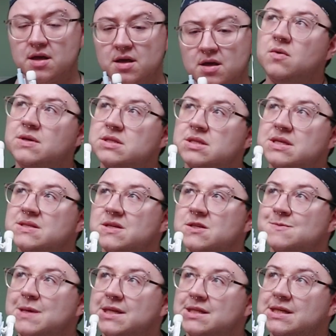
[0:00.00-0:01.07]
Go into this
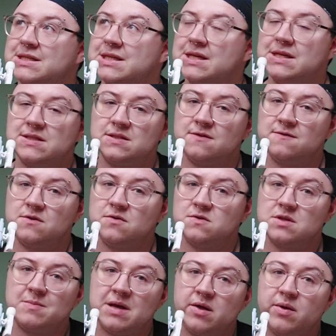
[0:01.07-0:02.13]
expecting tears if you
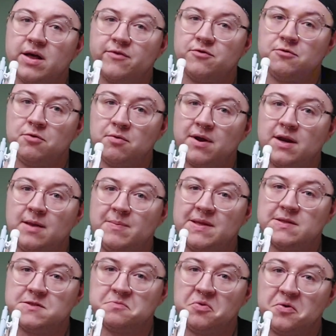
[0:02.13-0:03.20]
somehow haven't already
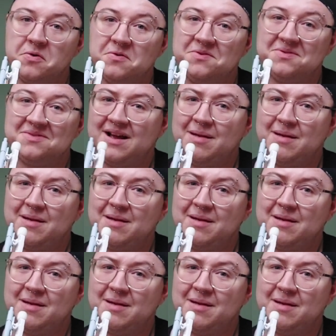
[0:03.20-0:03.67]
been spoiled